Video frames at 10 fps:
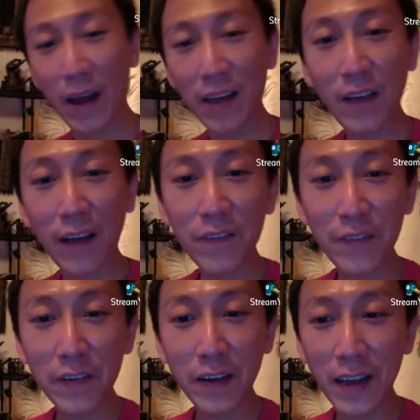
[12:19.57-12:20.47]
I
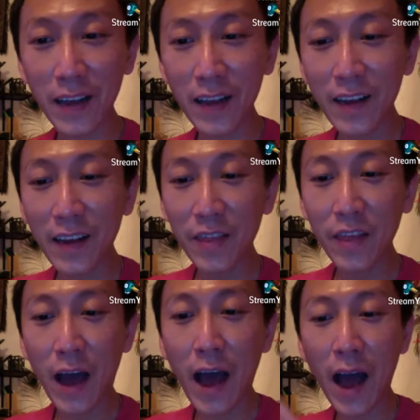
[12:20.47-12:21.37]
feel like
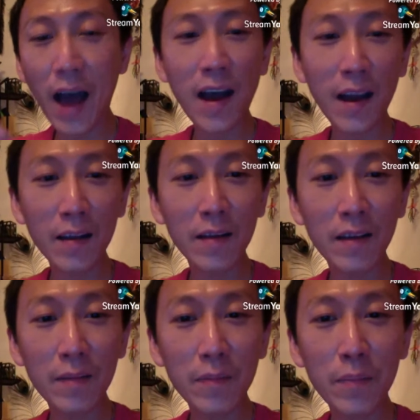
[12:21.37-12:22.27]
the high
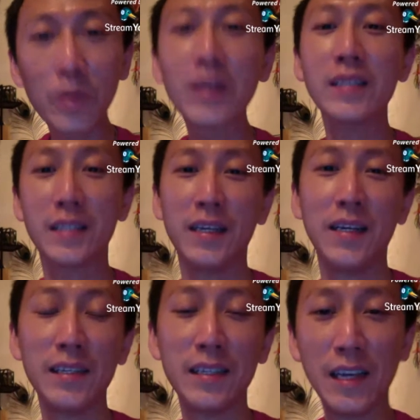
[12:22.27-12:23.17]

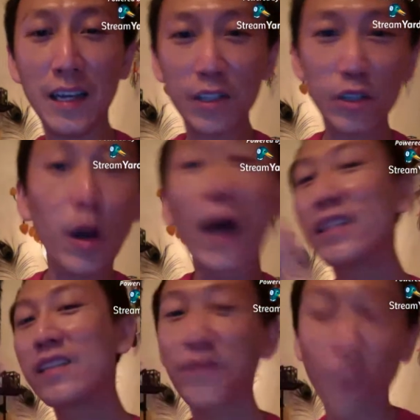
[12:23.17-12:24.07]
priestess
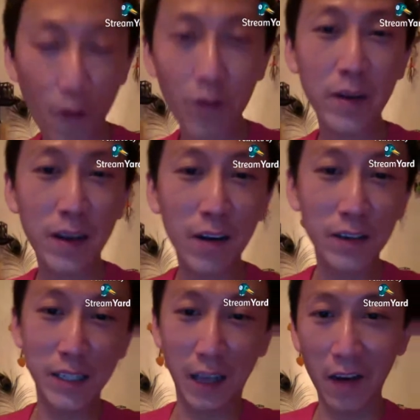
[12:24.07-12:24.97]
transformed
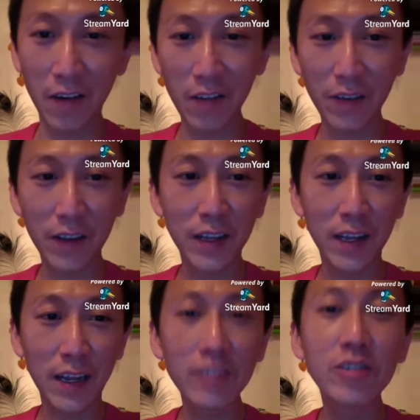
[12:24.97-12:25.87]
herself
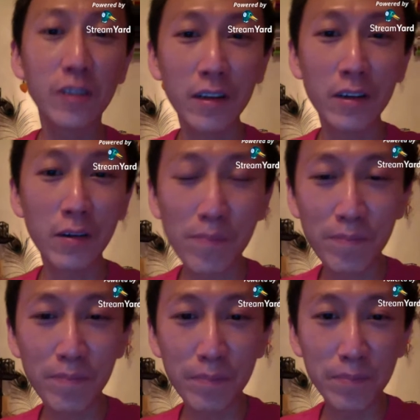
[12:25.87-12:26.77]
into the little
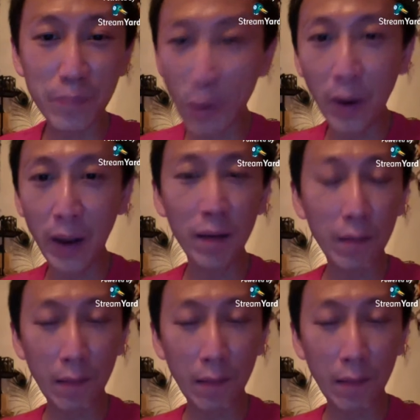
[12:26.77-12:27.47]
boy.